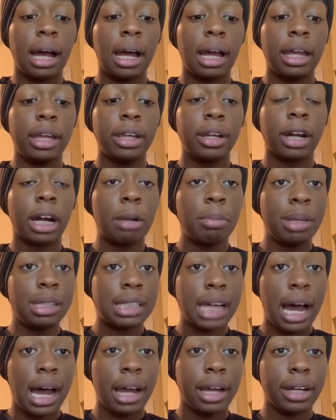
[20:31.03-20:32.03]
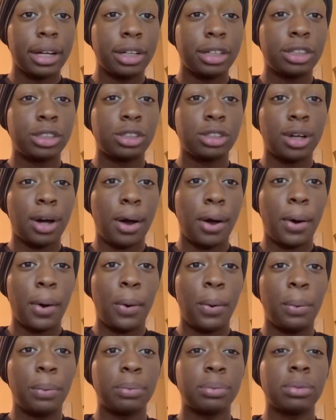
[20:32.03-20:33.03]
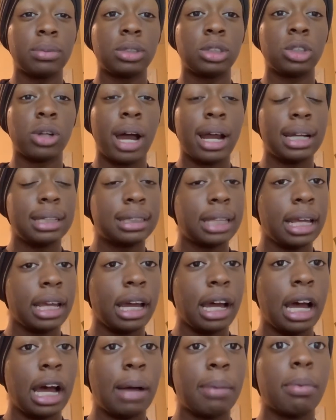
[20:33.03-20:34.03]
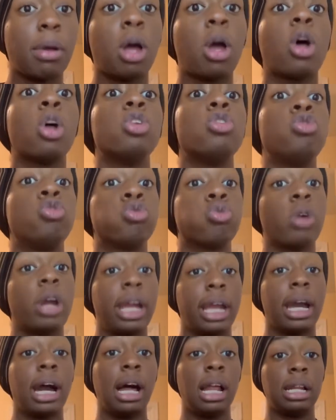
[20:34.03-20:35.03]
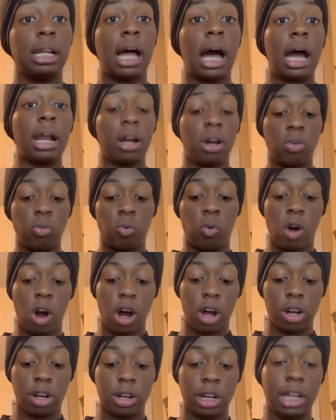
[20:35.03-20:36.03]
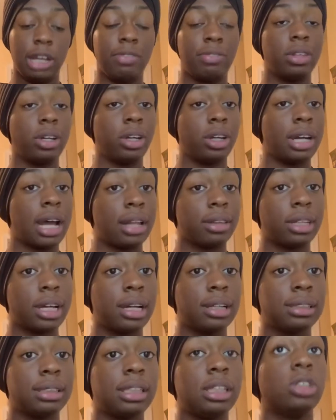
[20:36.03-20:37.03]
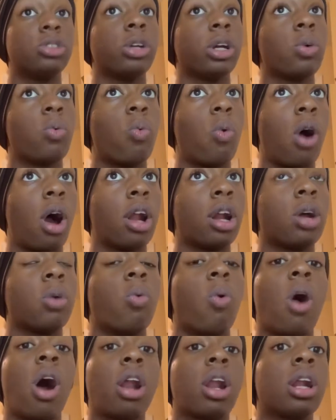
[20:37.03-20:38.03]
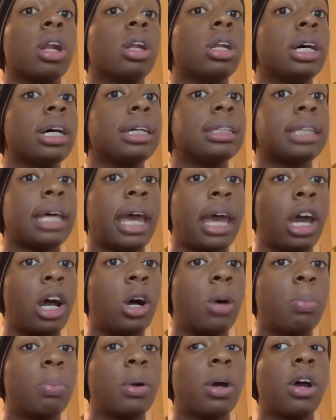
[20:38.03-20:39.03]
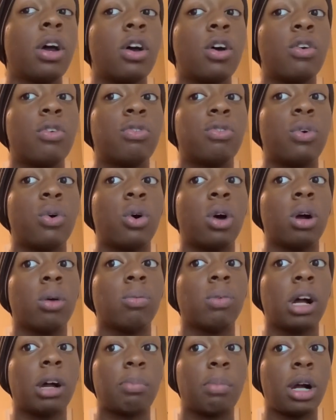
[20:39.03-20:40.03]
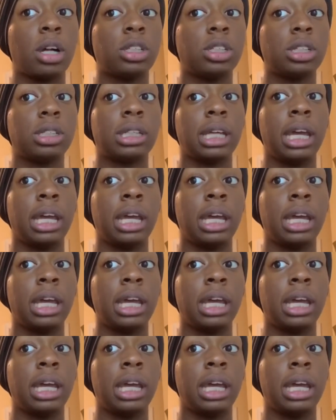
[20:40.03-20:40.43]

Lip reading: You're gonna be tired, so try to stay up. Drink a lot of water, even though you're not thirsty. Drink water. Water does help for ruck marches.